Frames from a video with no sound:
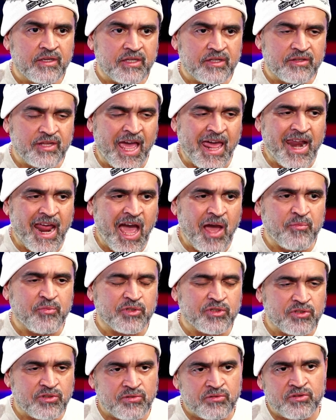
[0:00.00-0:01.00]
That
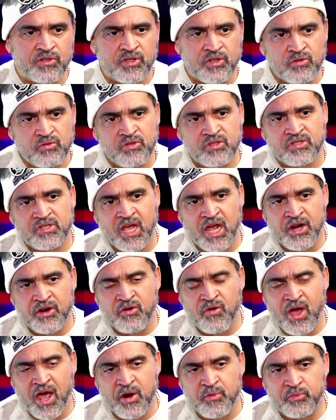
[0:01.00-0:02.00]
opportunity, you just got to
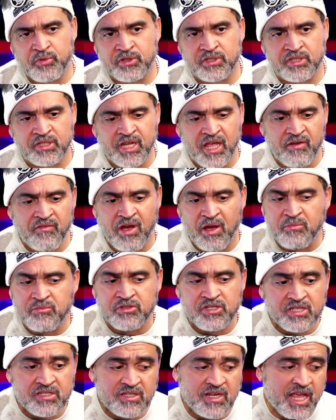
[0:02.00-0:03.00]
know how to put it together. I'm
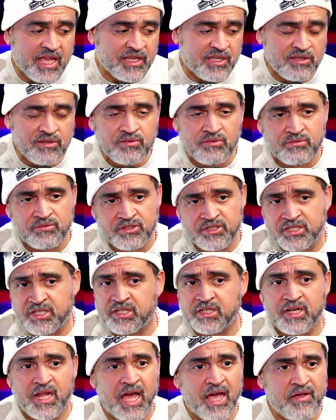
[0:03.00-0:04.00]
just like you.
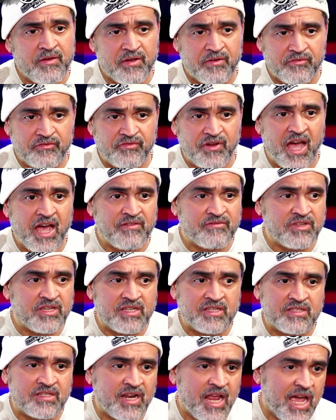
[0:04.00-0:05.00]
Shit, I 5
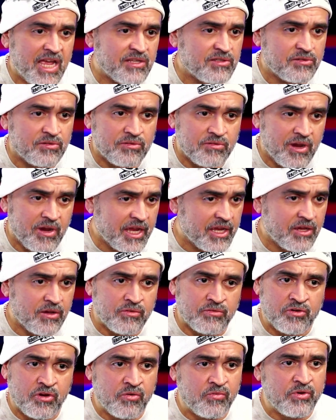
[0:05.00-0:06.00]
years in high school. I ain't
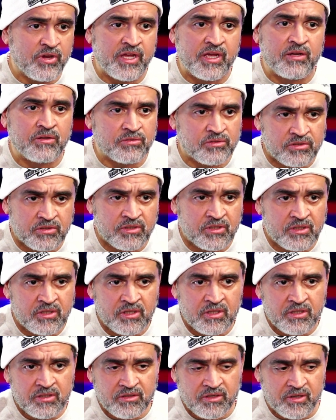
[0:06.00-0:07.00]
going nowhere else. You
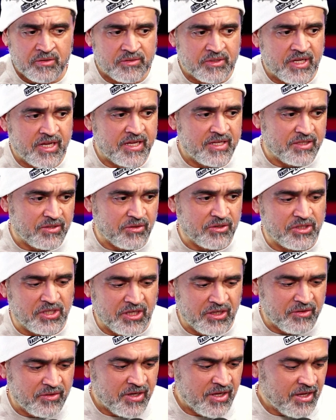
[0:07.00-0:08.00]
know what I'm saying? So just
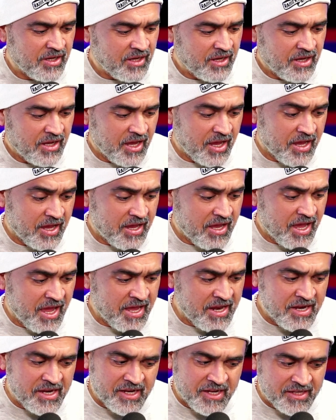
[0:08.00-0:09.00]
at the
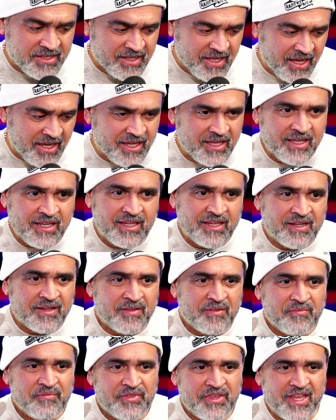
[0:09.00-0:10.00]
end of the day,
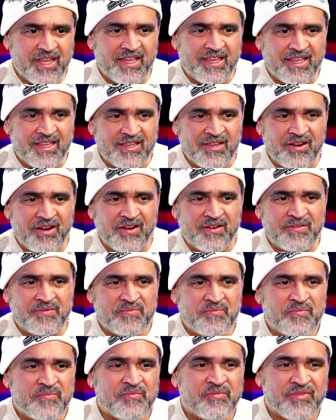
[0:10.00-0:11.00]
you know,
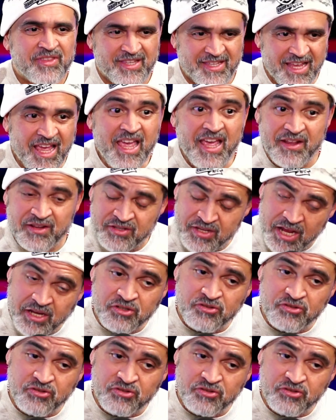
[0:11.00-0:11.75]
5 years in high school. That's